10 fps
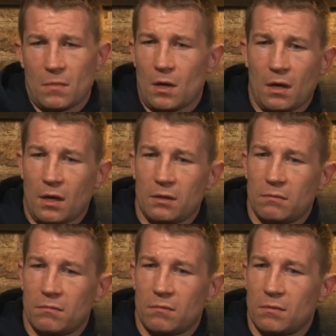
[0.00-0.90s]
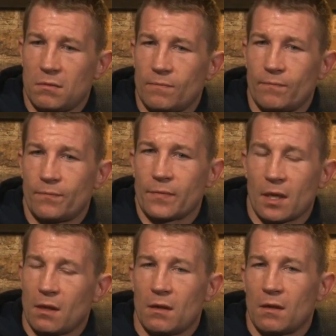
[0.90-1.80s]
I, I
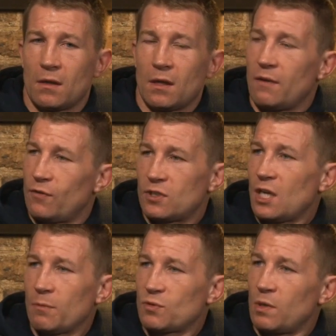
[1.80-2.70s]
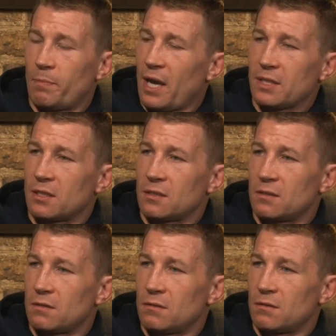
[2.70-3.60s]
if you're setting up sweet
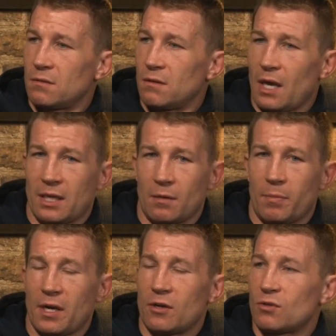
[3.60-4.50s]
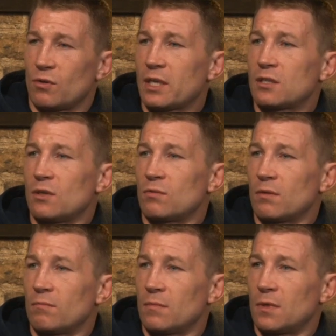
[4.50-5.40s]
passes and the players don't execute
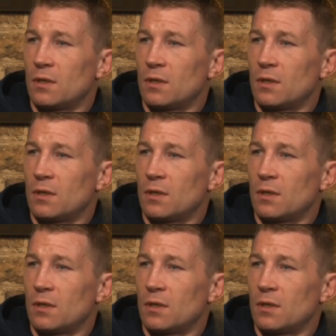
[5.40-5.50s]
them.